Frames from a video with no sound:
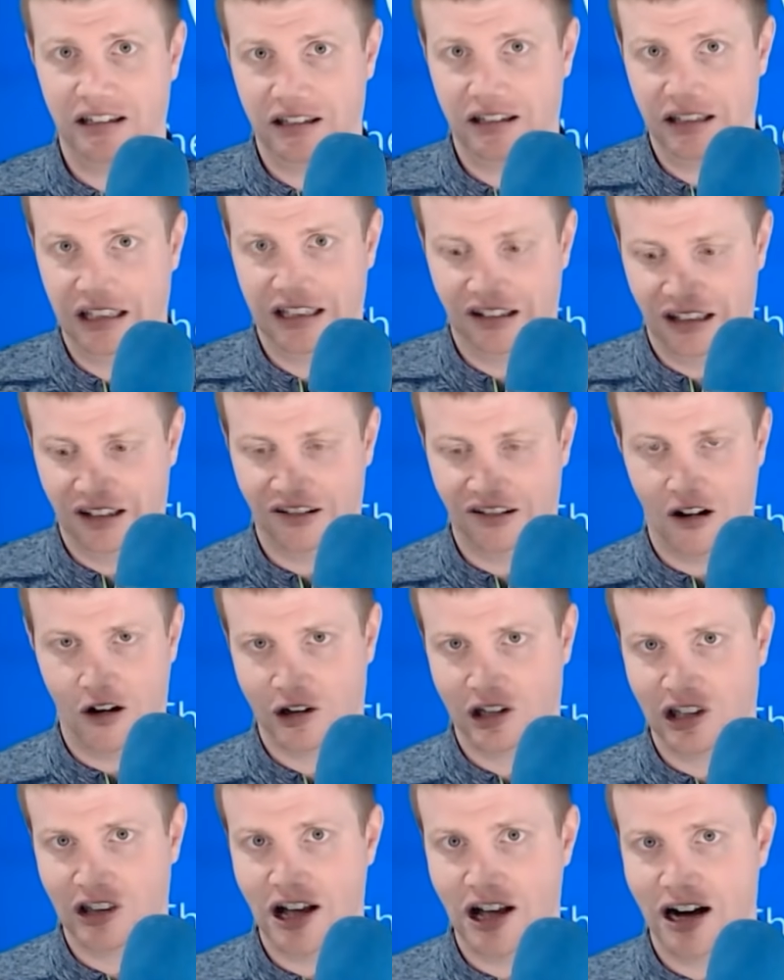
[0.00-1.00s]
It, it's
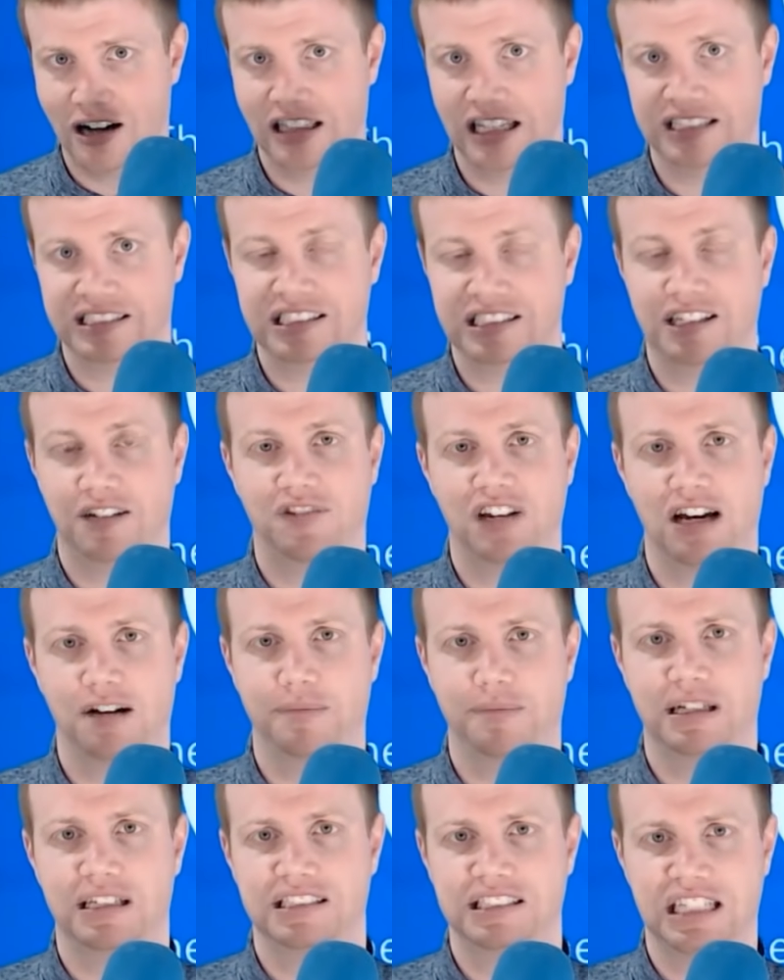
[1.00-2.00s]
hard to lock that stuff down
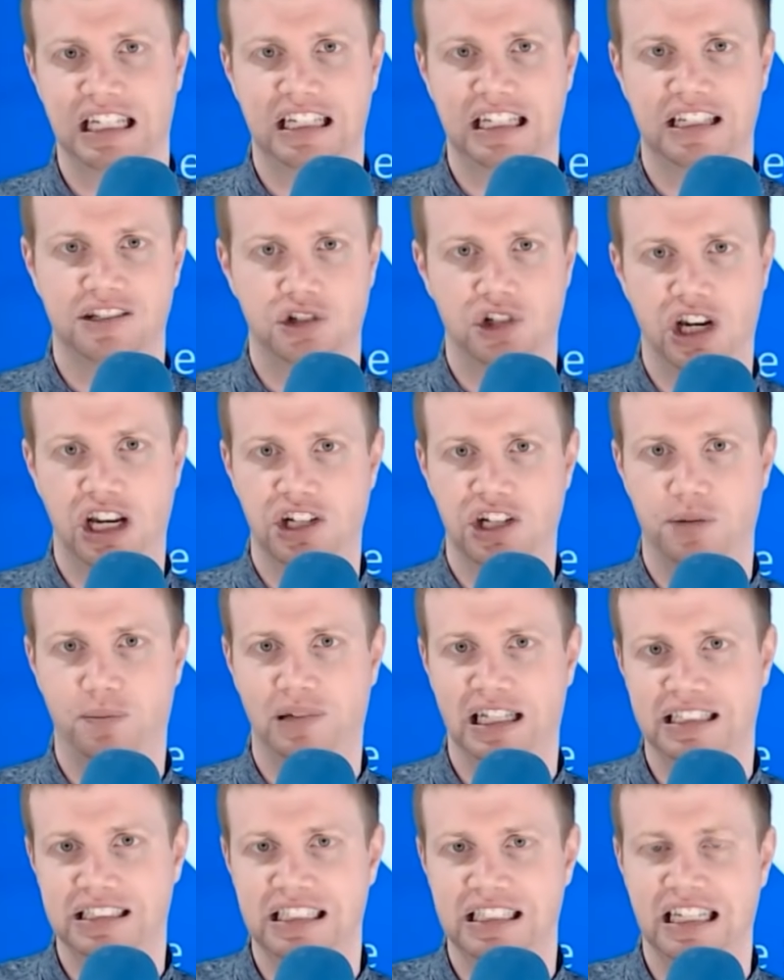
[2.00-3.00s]
because they could change
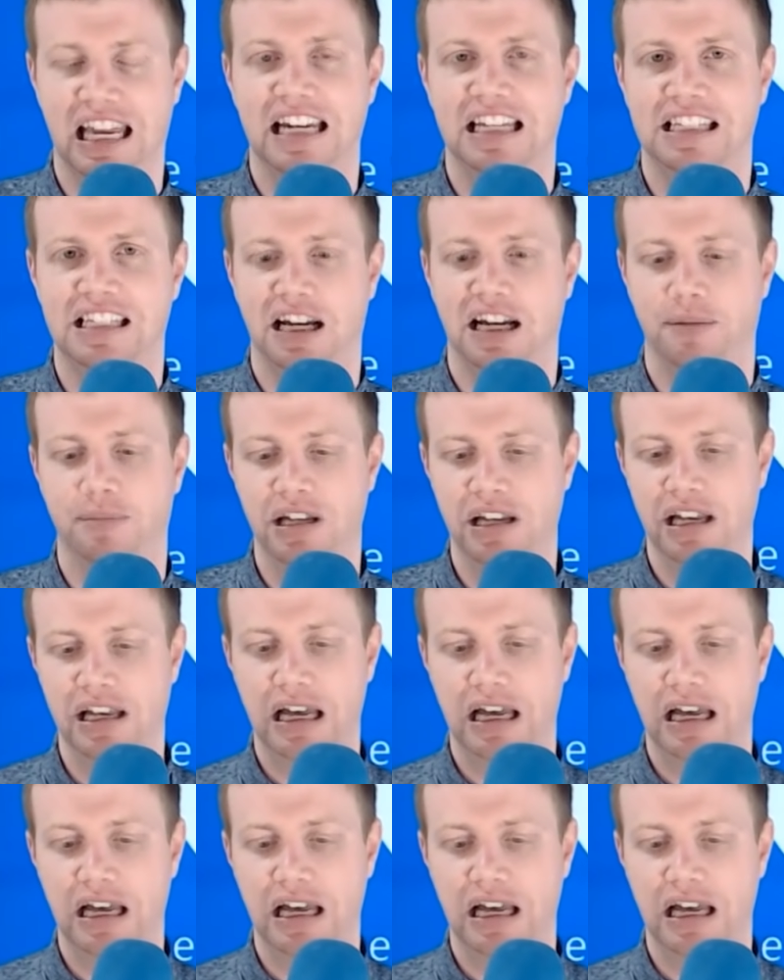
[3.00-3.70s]
plans at any time.